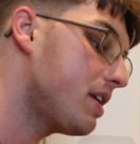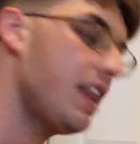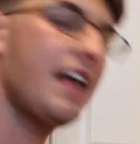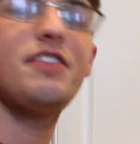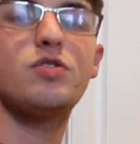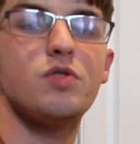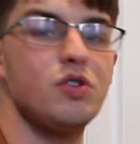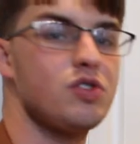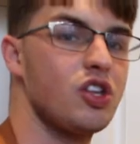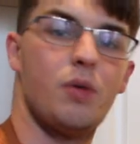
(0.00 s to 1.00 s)
going to let this
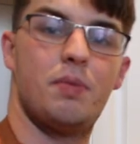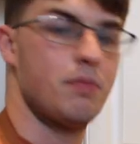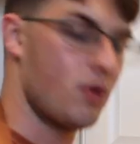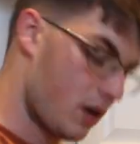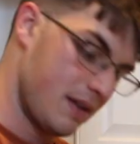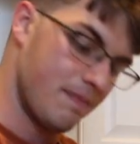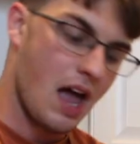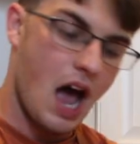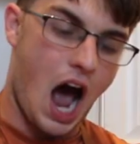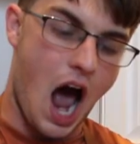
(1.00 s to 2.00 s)
reduce a little bit more, and
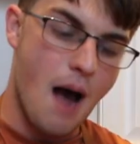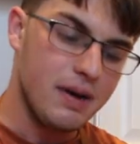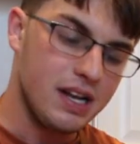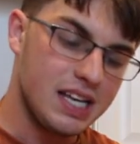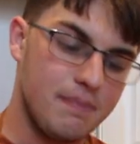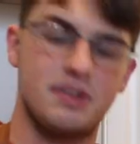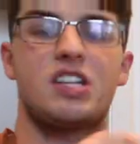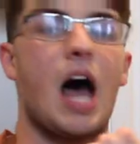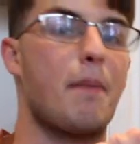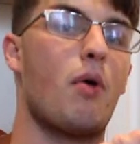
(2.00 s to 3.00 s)
I'm going to keep the
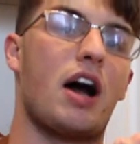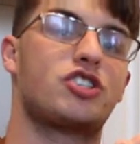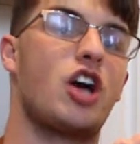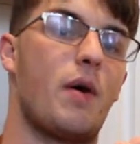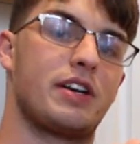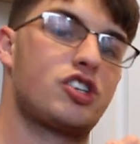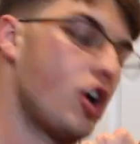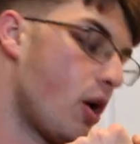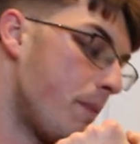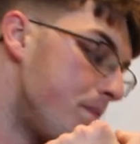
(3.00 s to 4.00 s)
stopwatch going
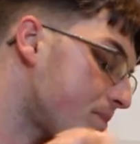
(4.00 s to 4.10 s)
too.